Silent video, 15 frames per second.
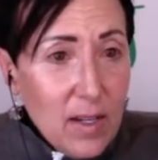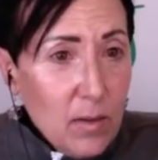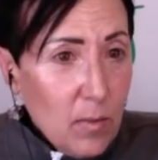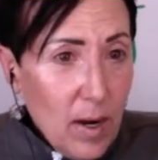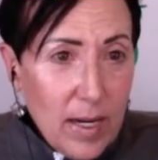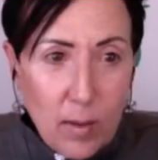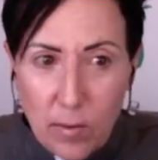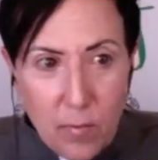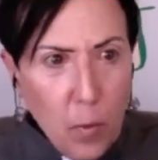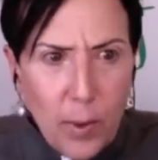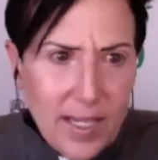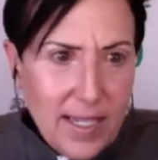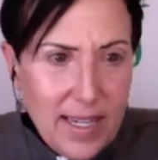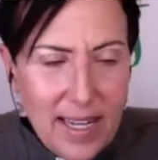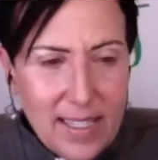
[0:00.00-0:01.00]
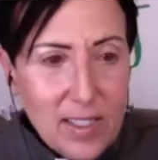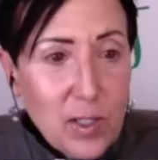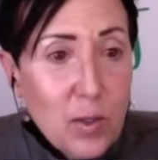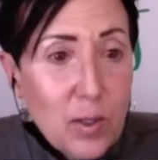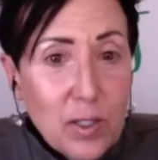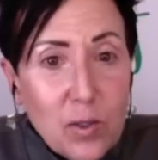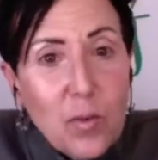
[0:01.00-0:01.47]
Right? Or 40 days.
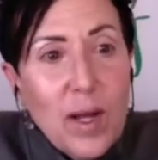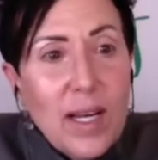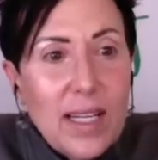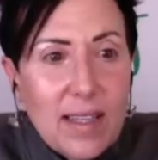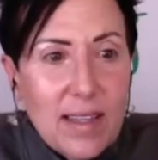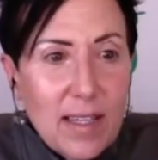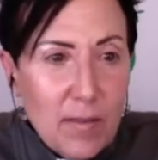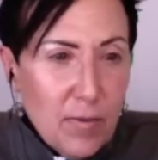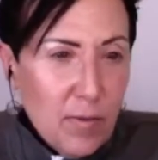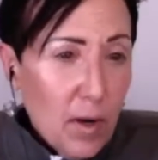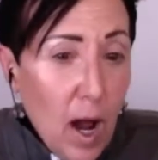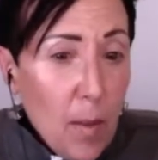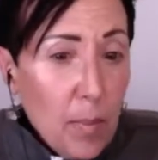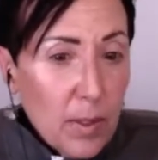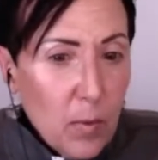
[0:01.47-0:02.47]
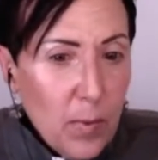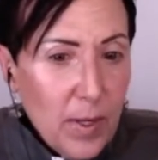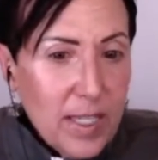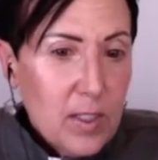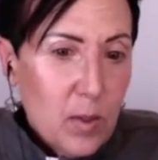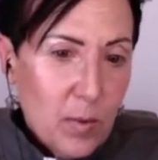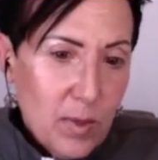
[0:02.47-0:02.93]
You can do anything for a couple of
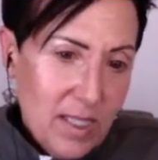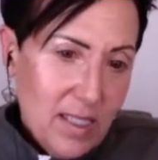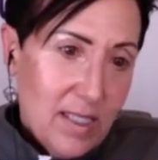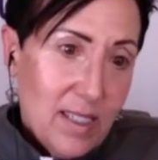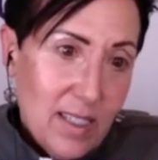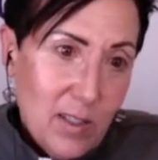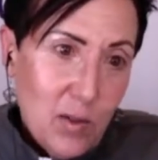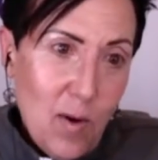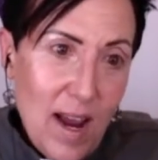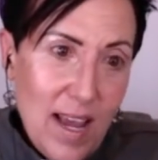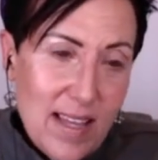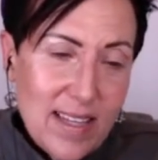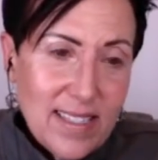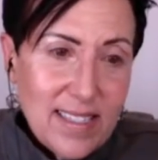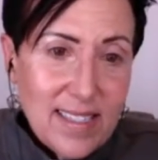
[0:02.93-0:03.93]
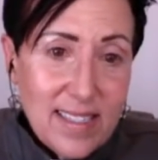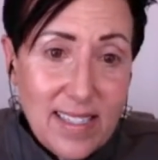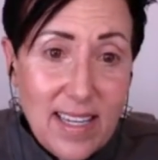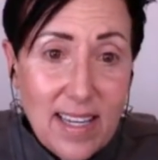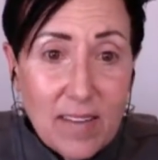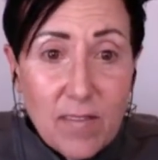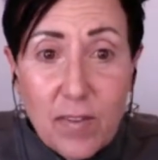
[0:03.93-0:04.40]
weeks. So we're just going to try this and
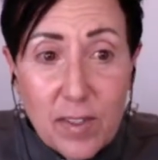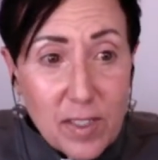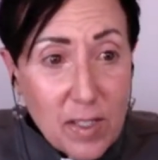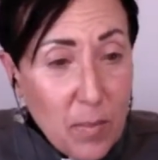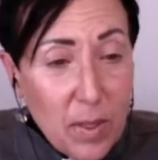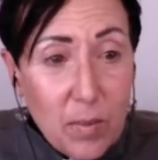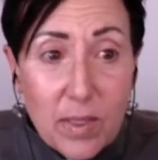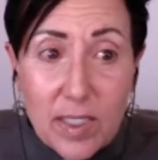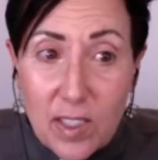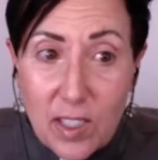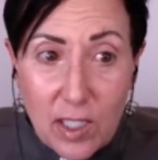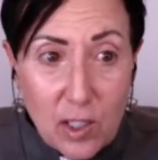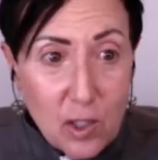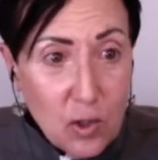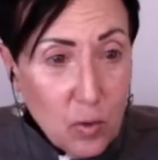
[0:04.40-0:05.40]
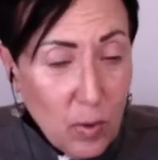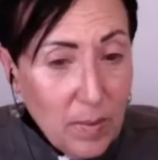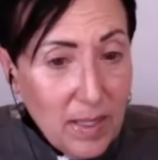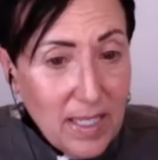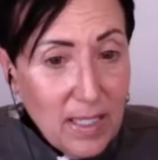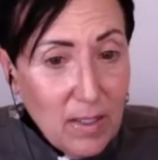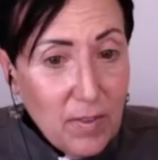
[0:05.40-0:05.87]
see. And for some people, it's
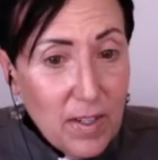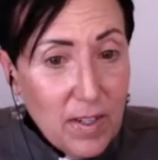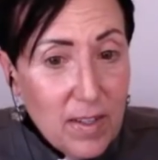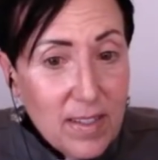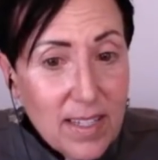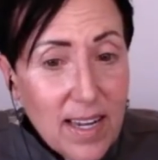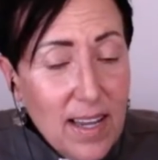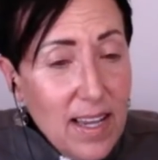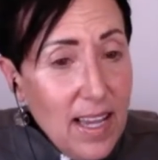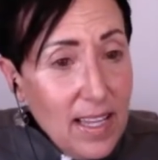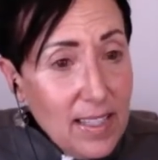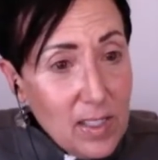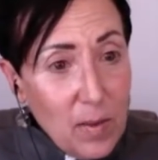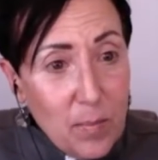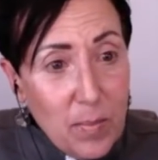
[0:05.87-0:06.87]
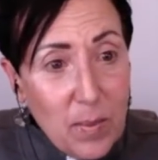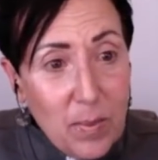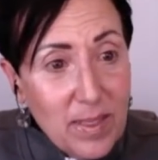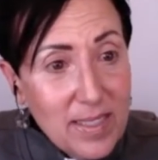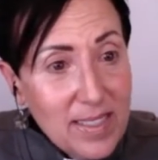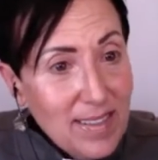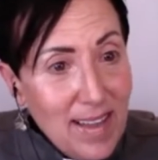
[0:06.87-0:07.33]
extremely difficult. And some
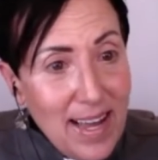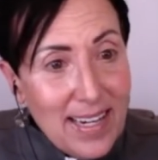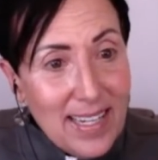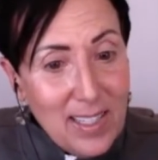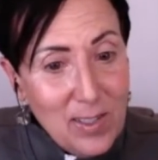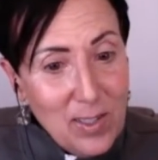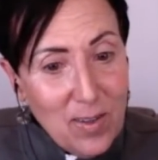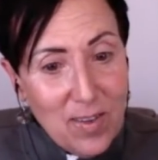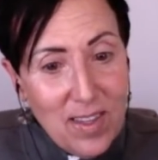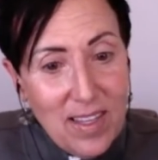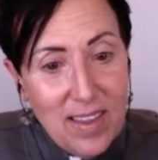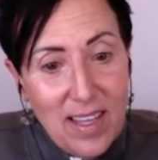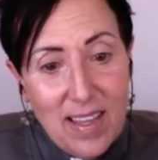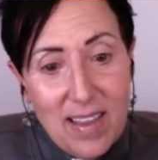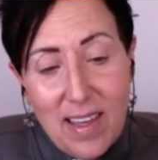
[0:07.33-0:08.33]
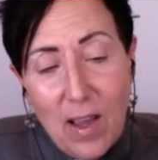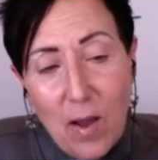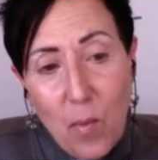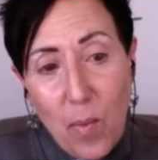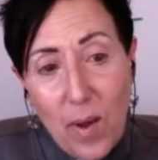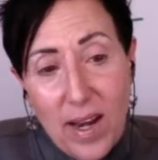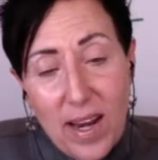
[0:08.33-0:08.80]
people, it's a lot easier than they think.
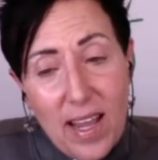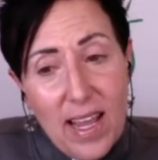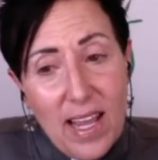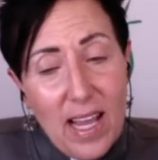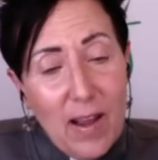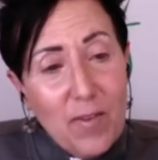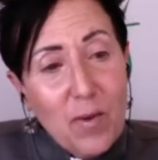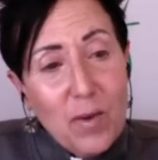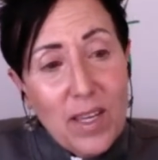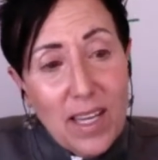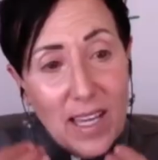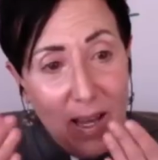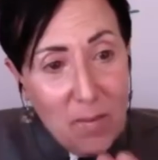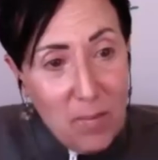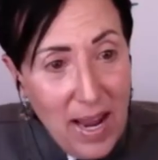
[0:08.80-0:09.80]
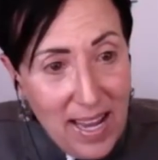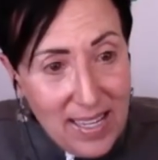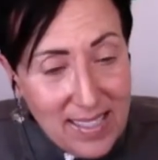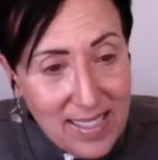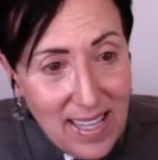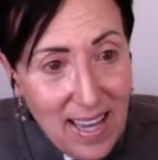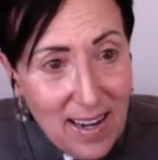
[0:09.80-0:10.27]
But if you can get
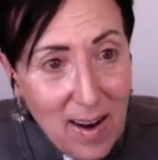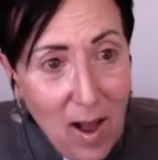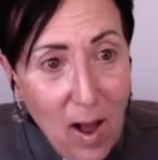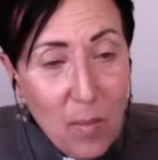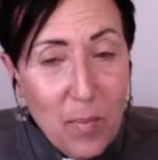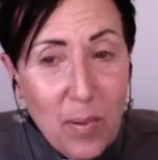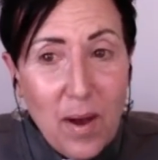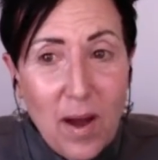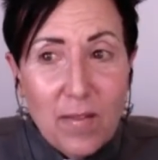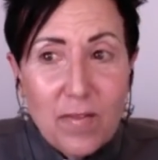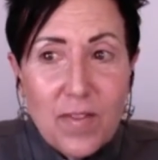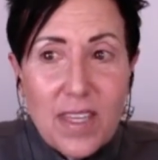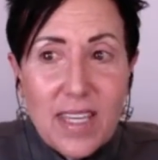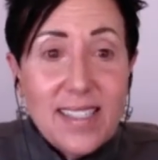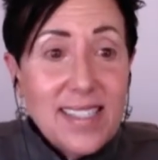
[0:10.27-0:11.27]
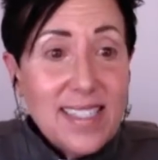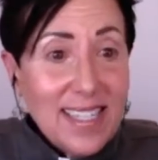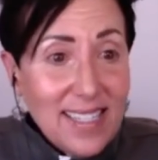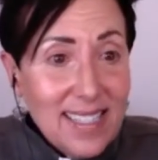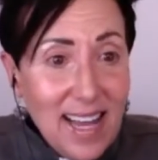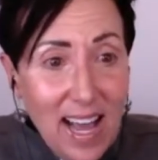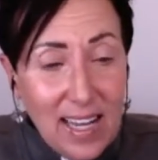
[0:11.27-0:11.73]
past that hump of the
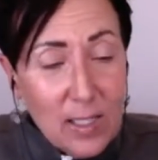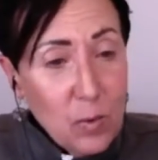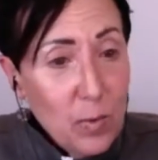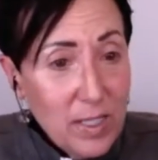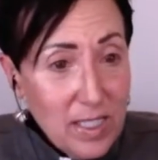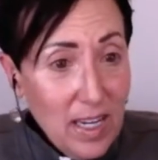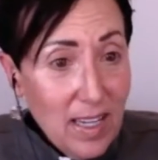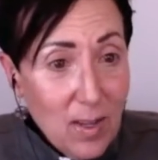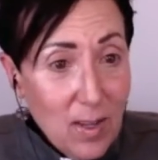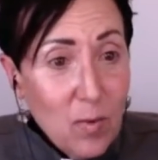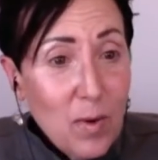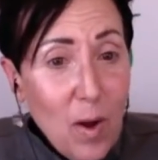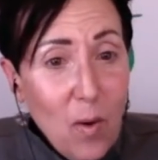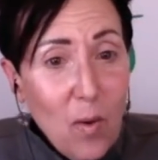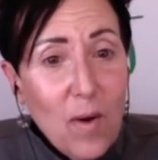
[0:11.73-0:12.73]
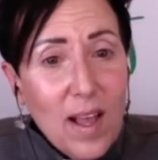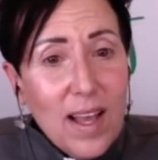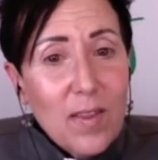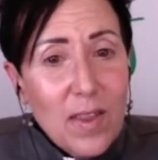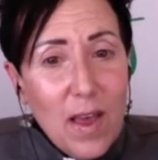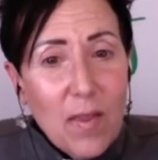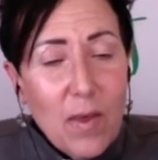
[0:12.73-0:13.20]
detox, which, you know,
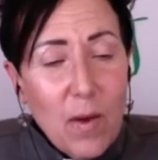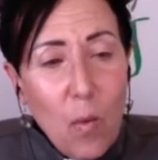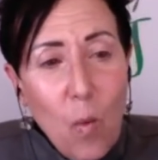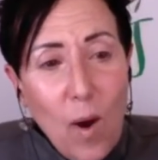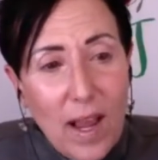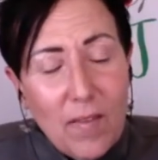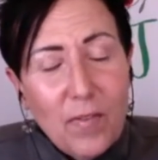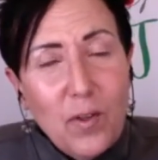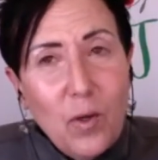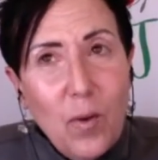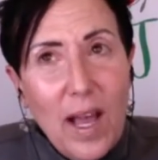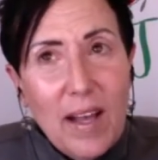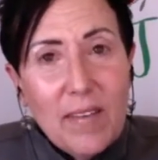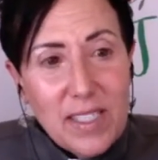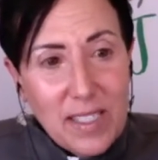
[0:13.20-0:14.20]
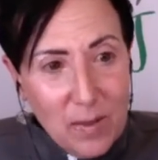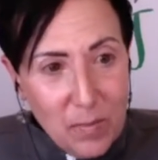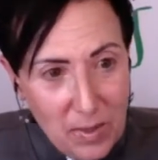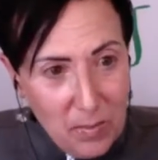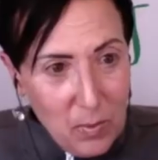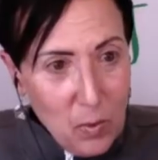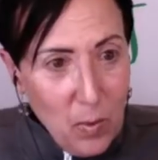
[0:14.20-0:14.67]
that if you have
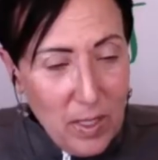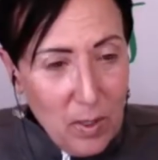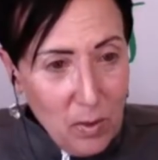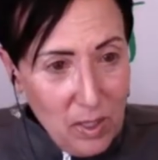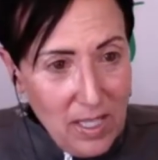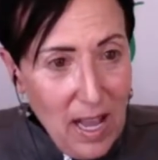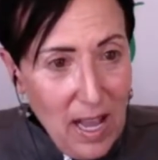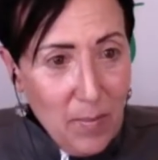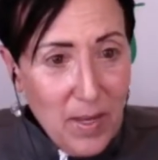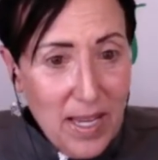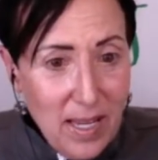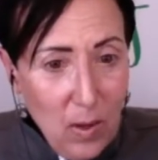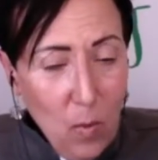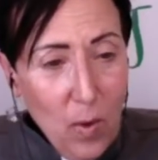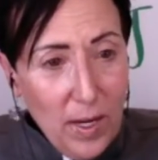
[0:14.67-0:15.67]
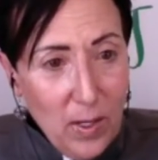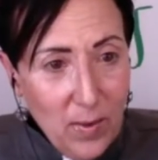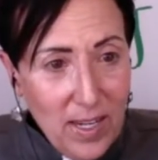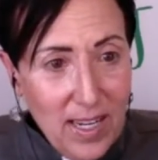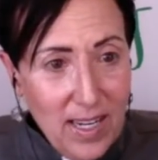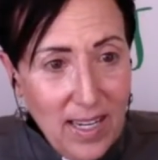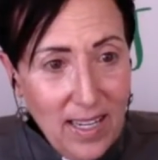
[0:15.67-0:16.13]
symptoms when you stop eating what you're
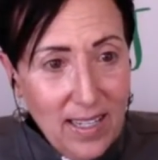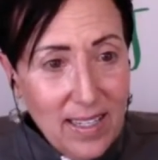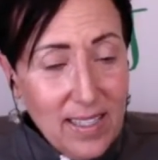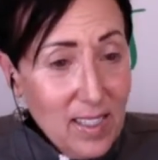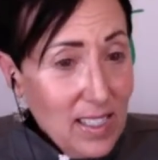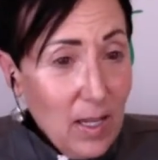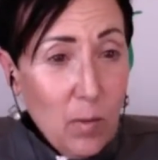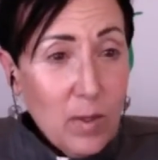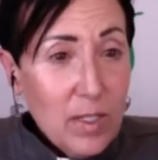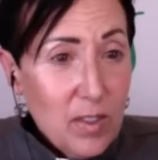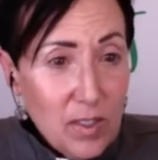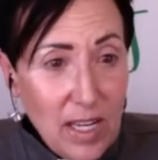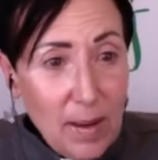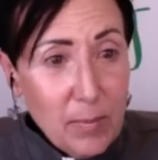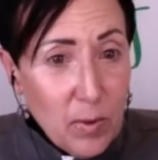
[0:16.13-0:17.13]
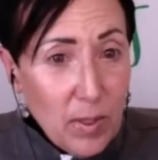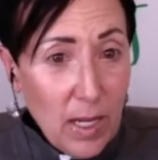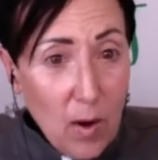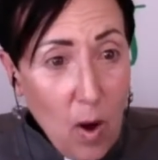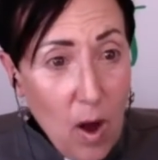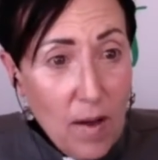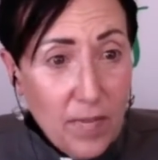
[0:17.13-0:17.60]
eating, just like when you stop
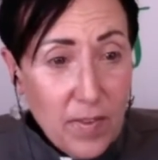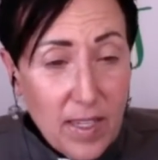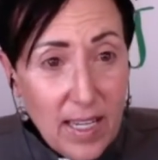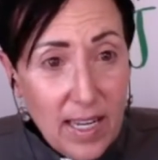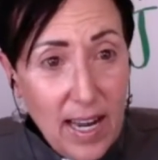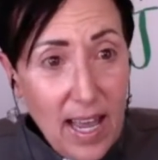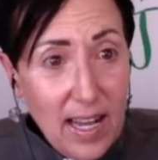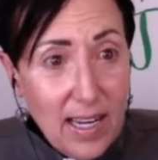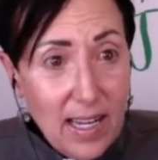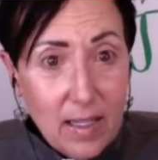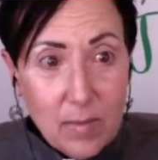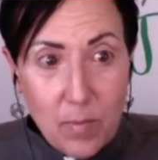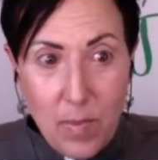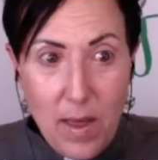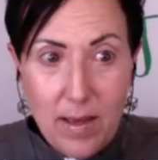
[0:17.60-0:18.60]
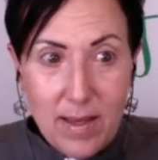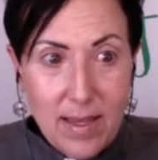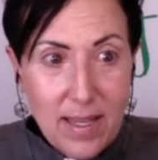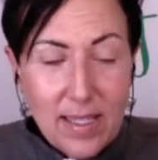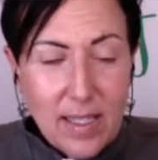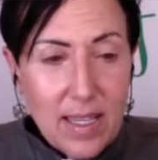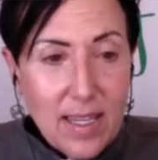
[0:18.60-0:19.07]
drinking coffee, you get a headache,
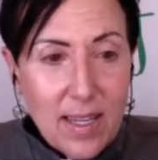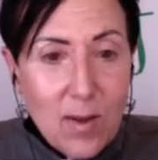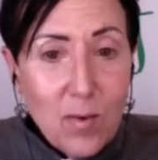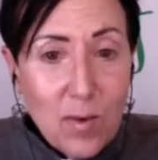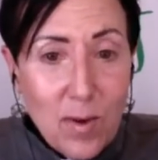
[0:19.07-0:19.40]
you